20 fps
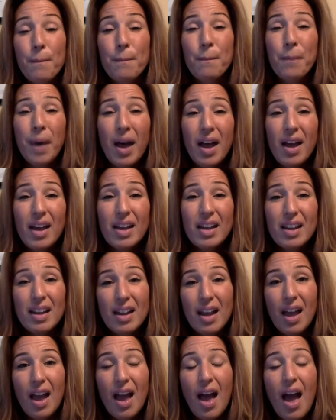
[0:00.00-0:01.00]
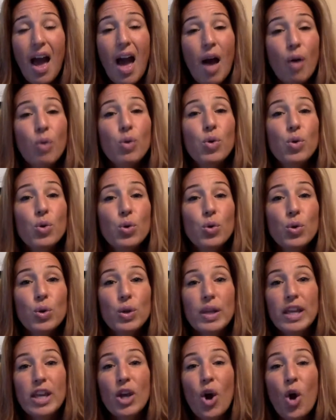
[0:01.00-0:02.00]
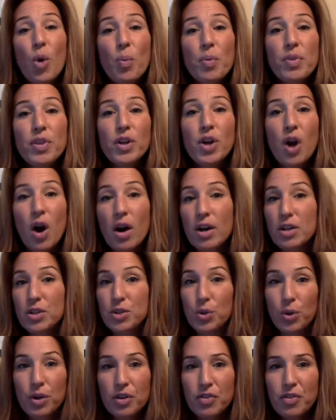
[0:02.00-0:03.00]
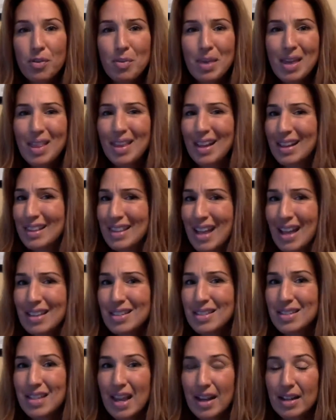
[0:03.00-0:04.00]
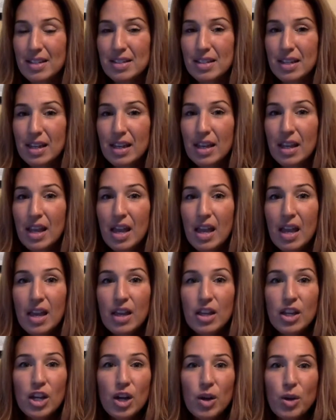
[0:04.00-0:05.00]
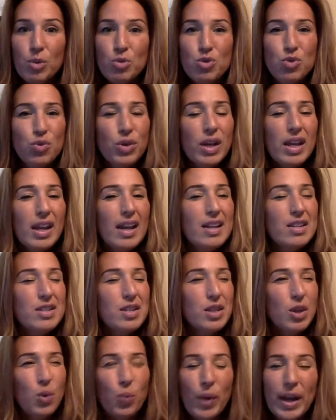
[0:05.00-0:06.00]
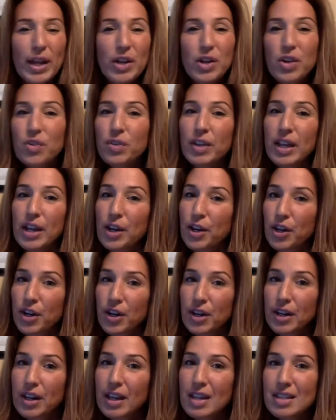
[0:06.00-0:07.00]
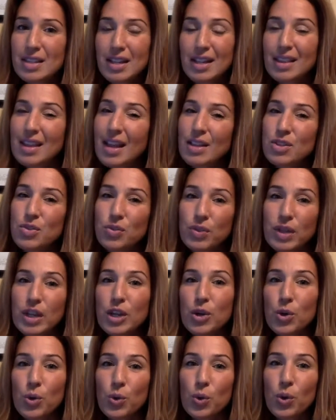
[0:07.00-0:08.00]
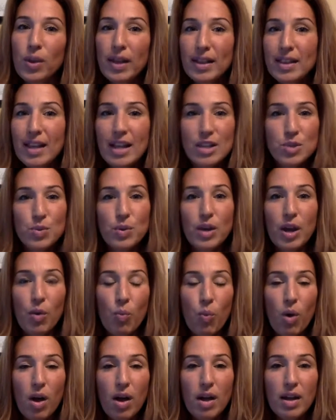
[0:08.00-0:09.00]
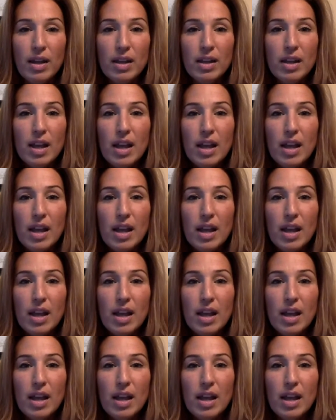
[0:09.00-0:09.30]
But how cool. He opened the car door for me. Like, that's sexy. You know, he was really nice to the waiter and really courteous. Like, that's really cool. Like, that's what I want.